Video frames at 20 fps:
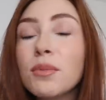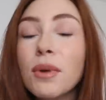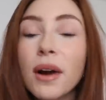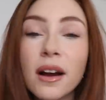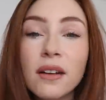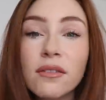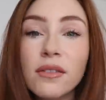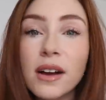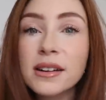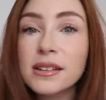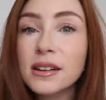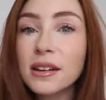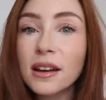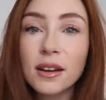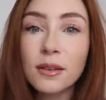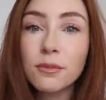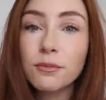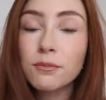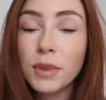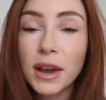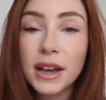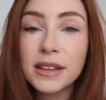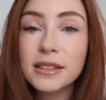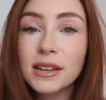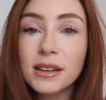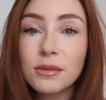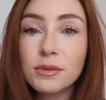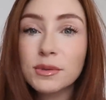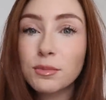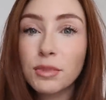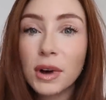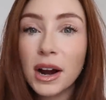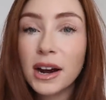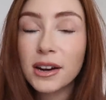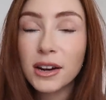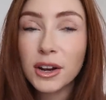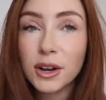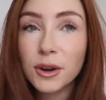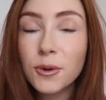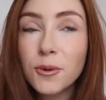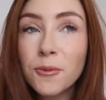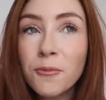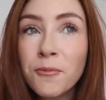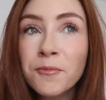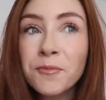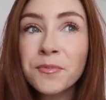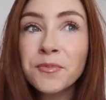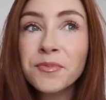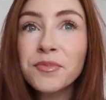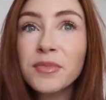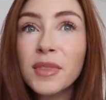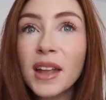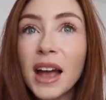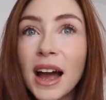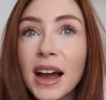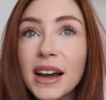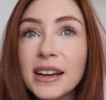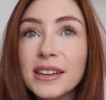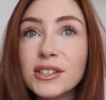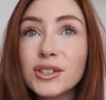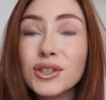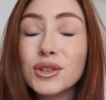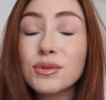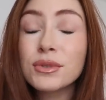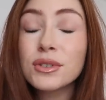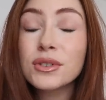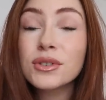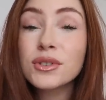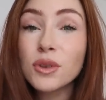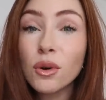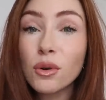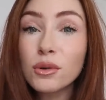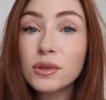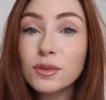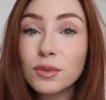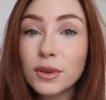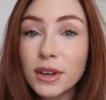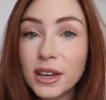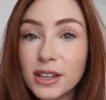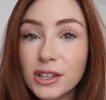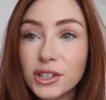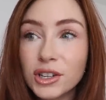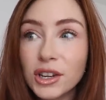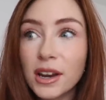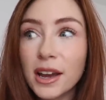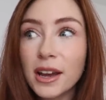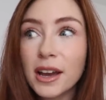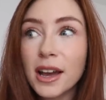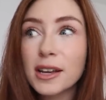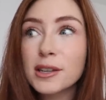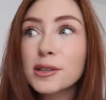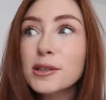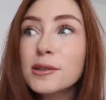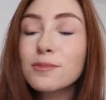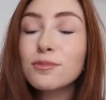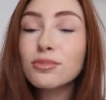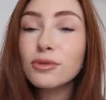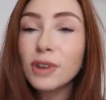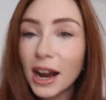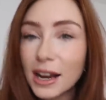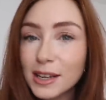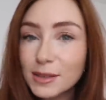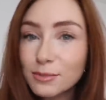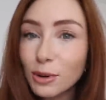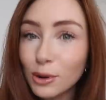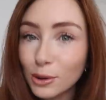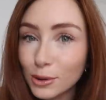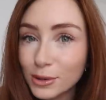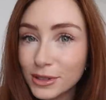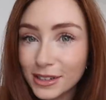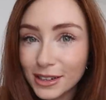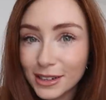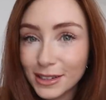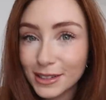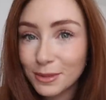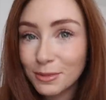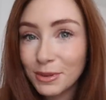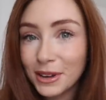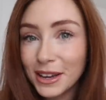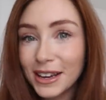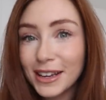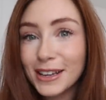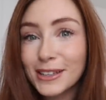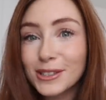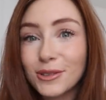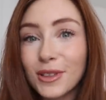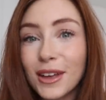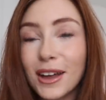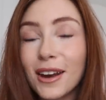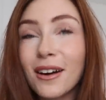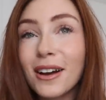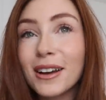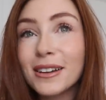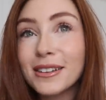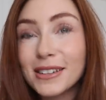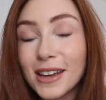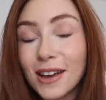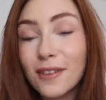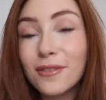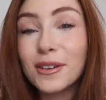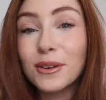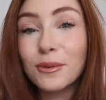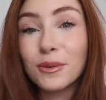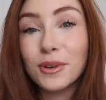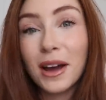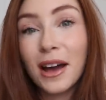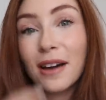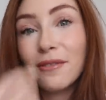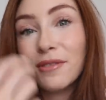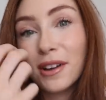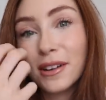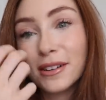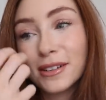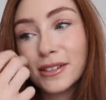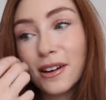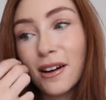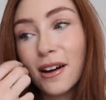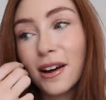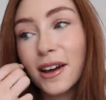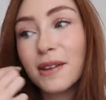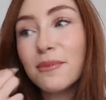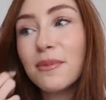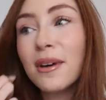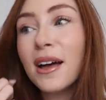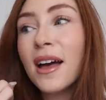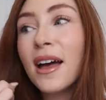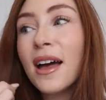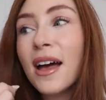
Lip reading: perfect. It like basically was brand new. And she was so sweet. She like express posted it to me so that I definitely would have it on time.